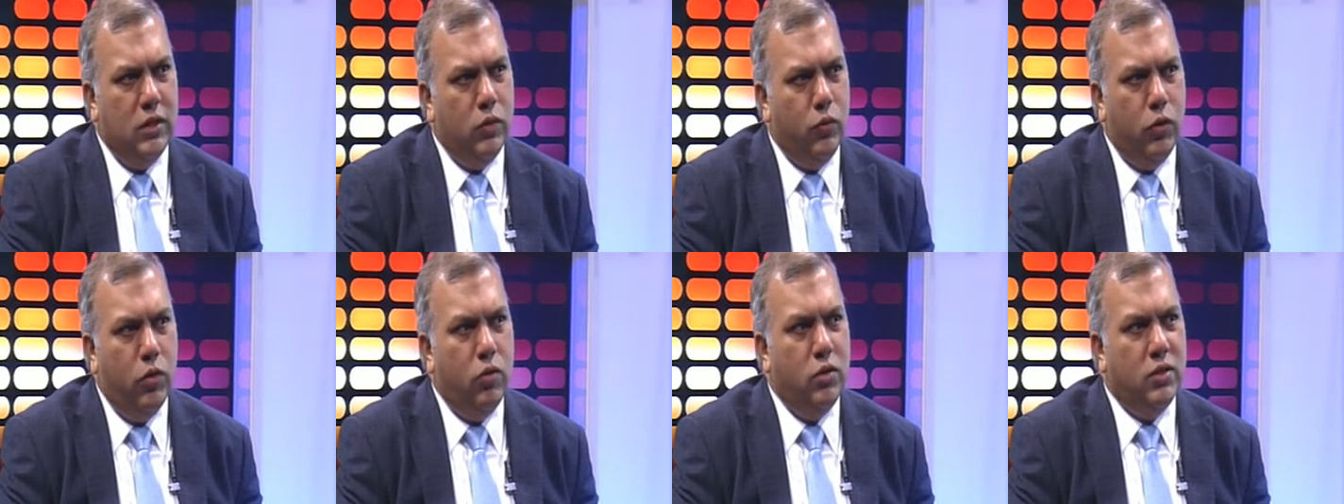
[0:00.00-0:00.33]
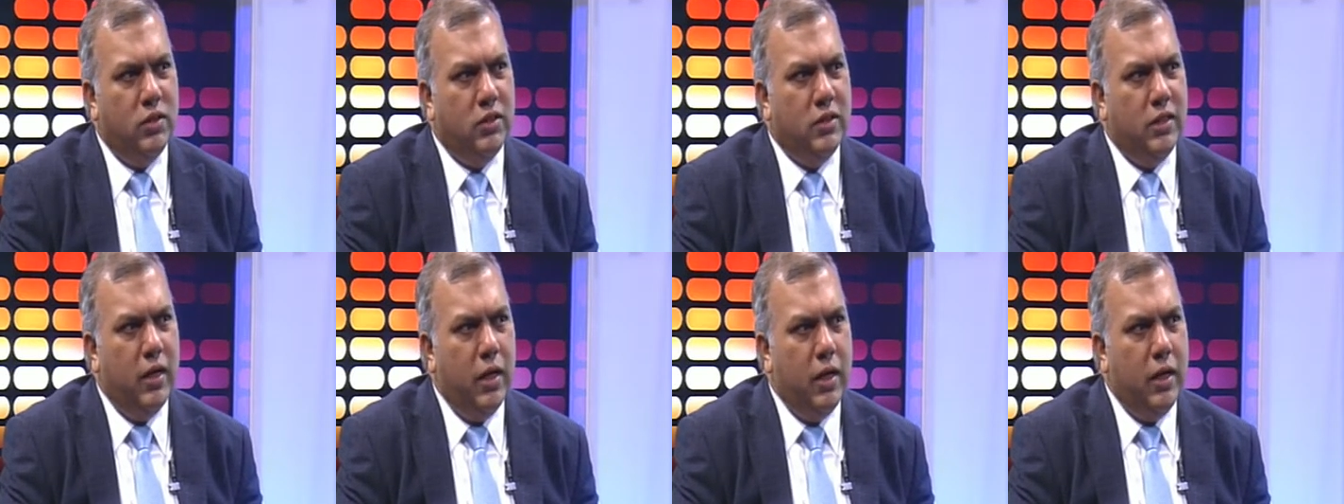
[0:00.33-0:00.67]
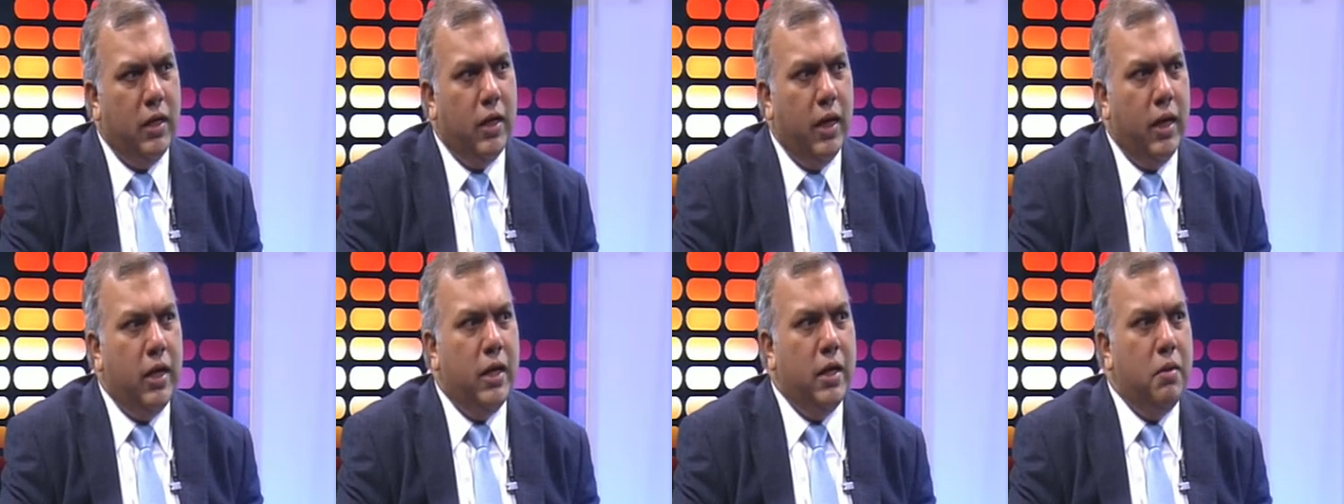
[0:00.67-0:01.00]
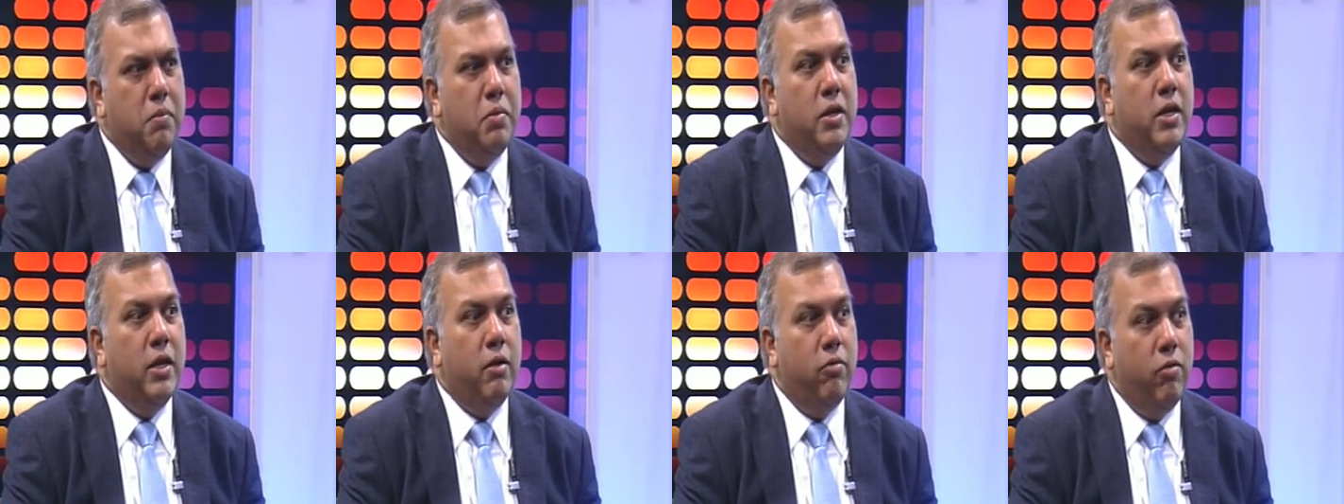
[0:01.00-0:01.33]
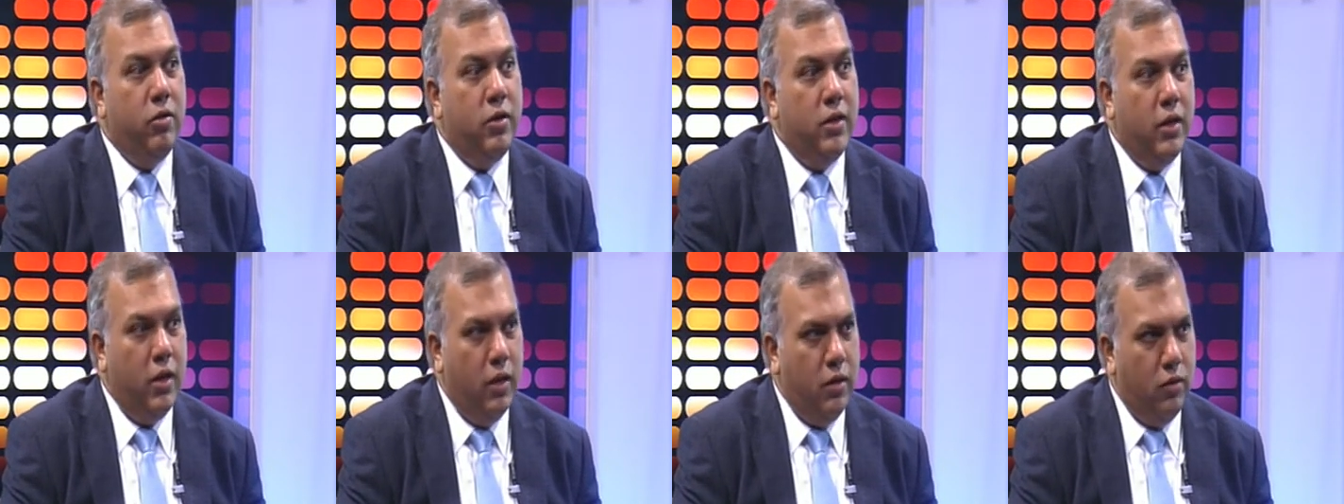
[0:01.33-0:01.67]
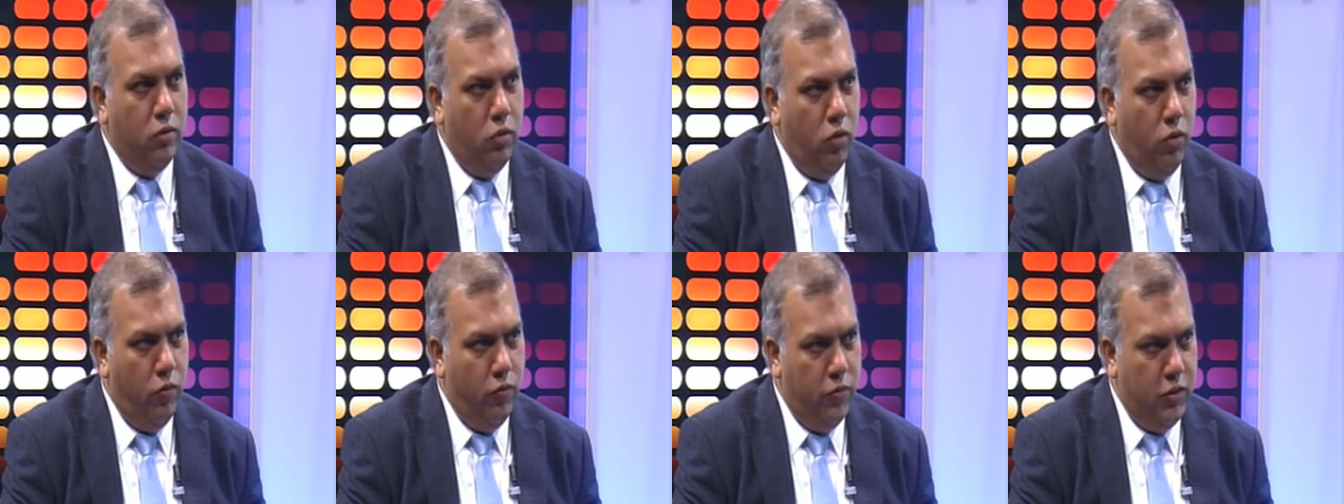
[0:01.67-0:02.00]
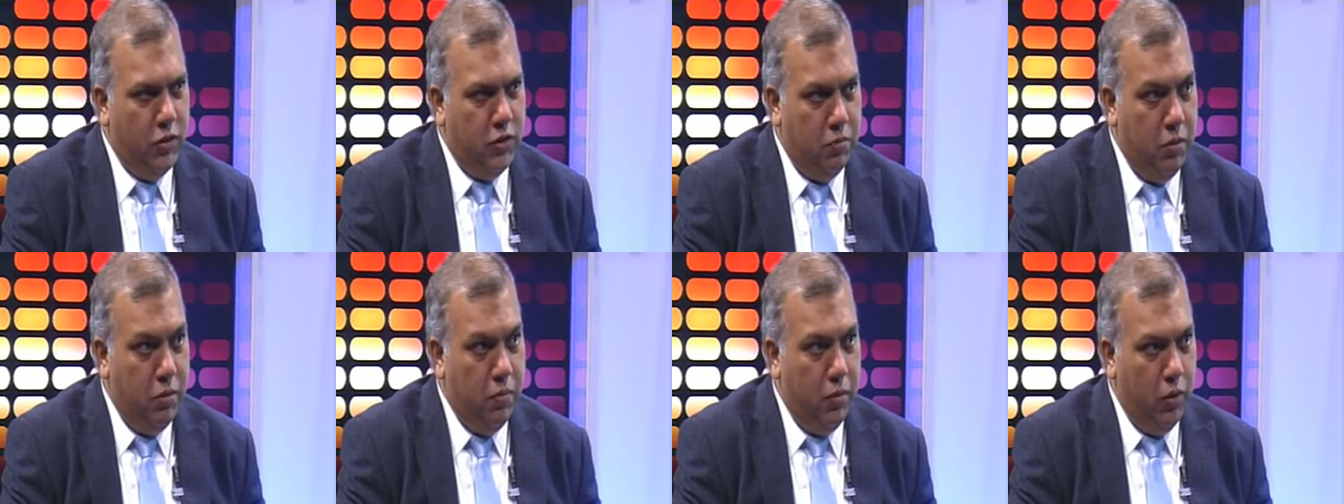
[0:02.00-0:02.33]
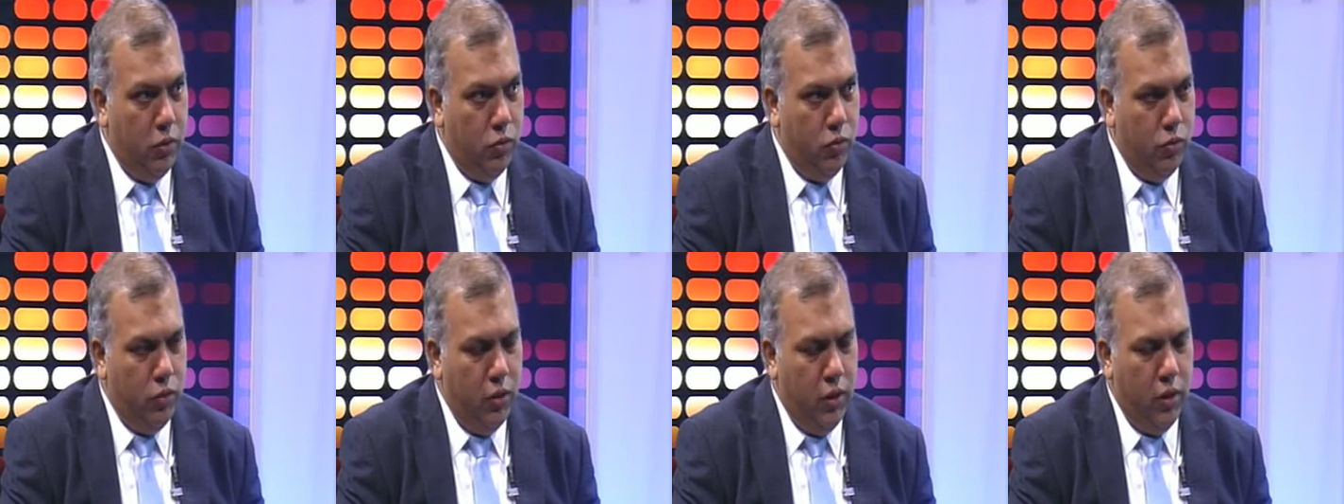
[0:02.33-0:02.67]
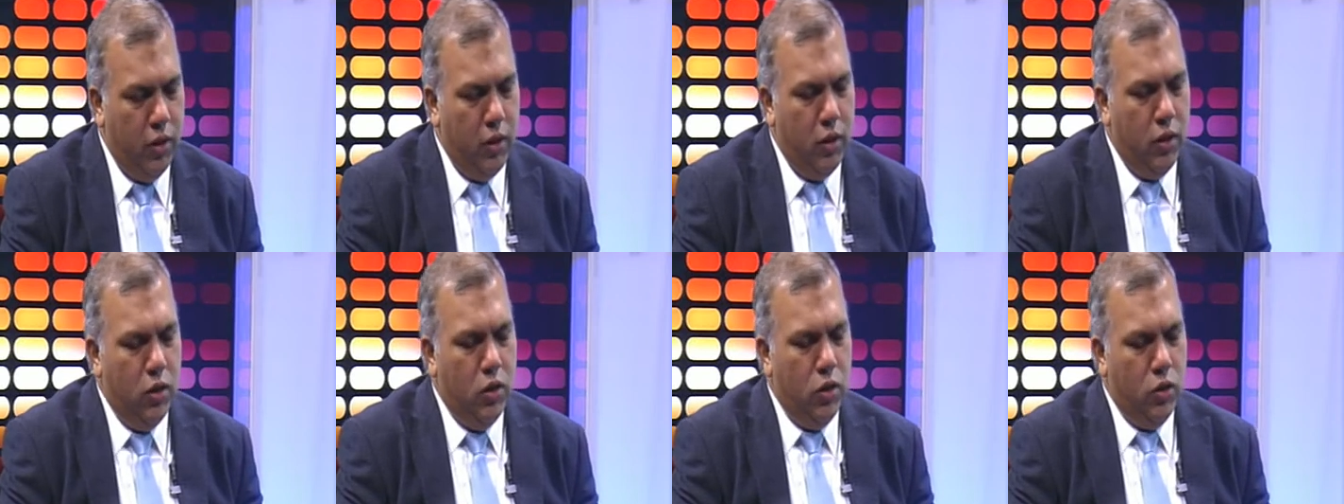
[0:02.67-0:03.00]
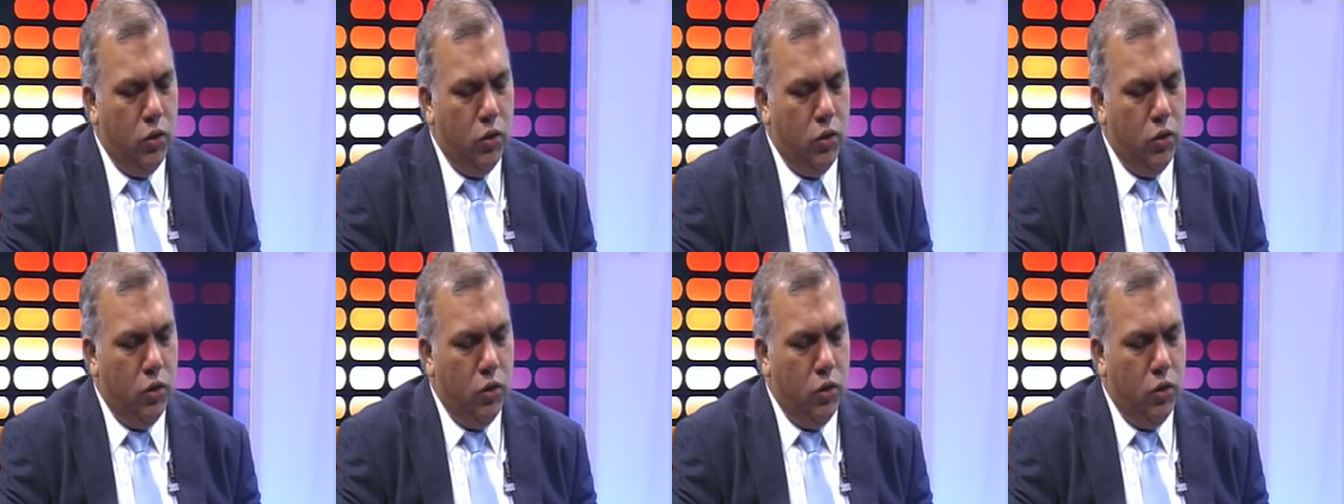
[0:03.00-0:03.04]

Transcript: We don't see any, any immediate return of these true, people to the true.